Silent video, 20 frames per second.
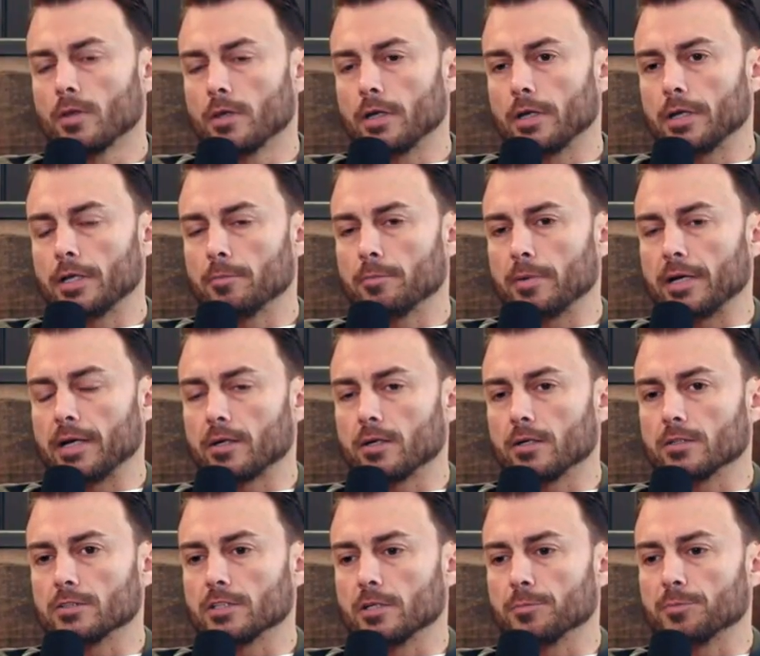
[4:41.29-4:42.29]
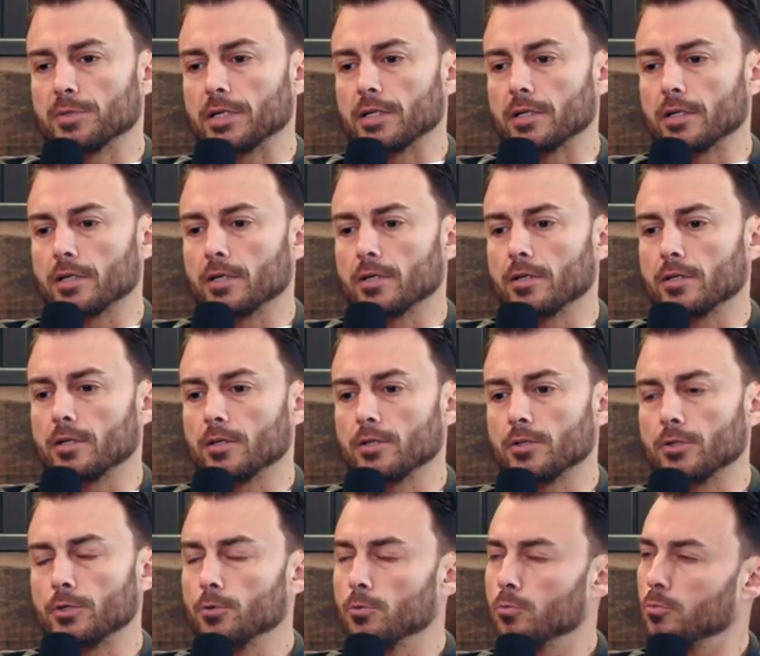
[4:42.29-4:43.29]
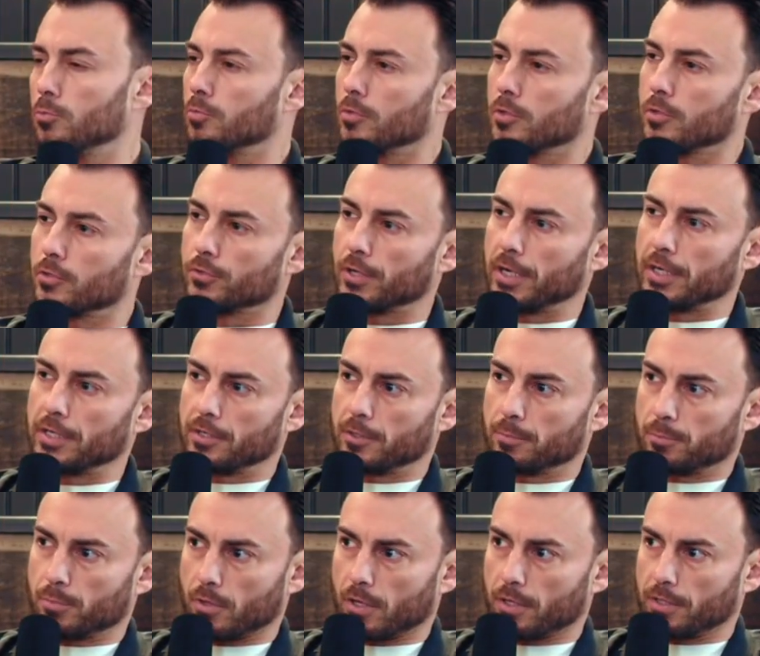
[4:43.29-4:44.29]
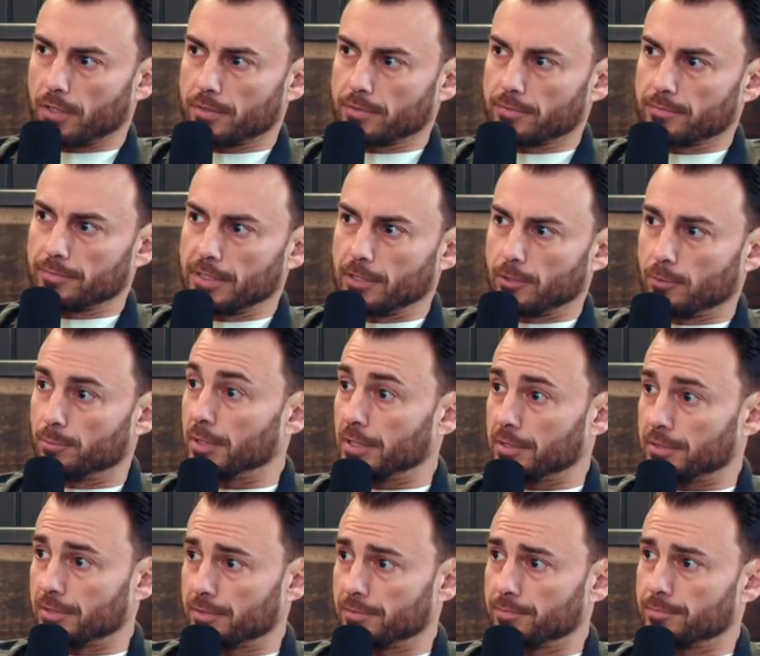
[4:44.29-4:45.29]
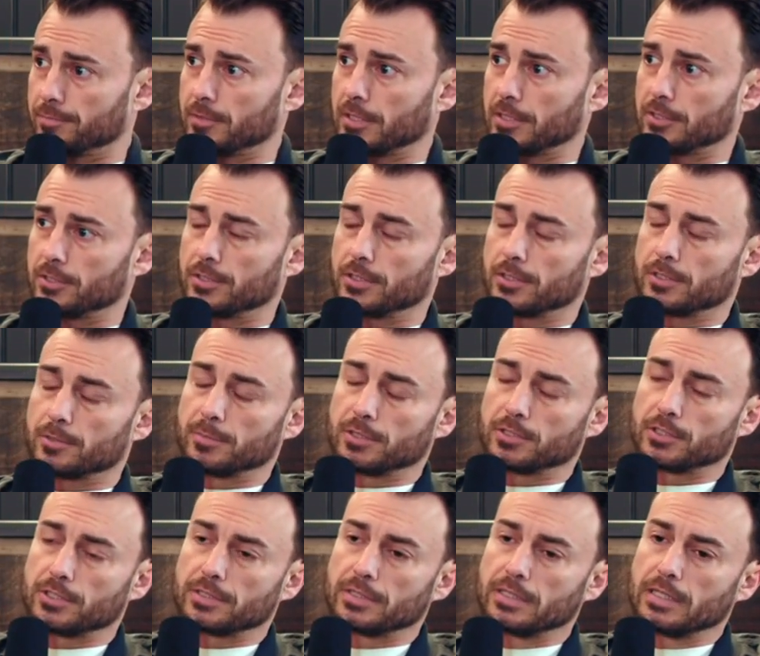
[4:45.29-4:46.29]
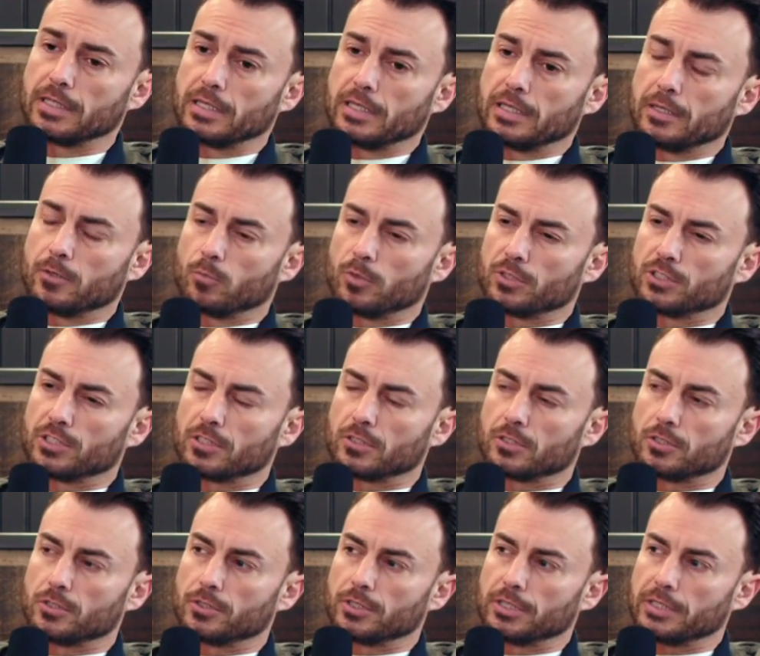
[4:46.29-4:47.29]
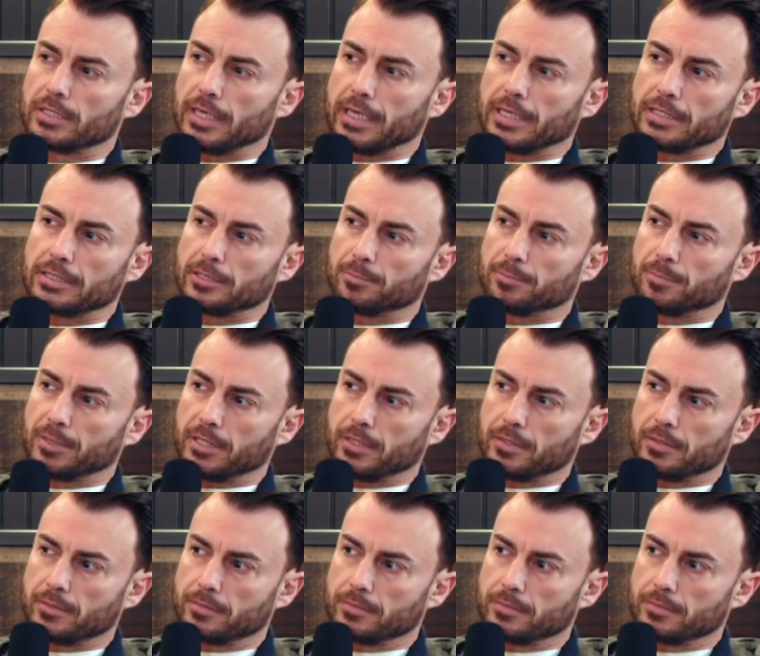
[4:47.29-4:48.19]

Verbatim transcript: Hitting back on something, you created a product in Obeats that you yeah. just mentioned, which included ATP.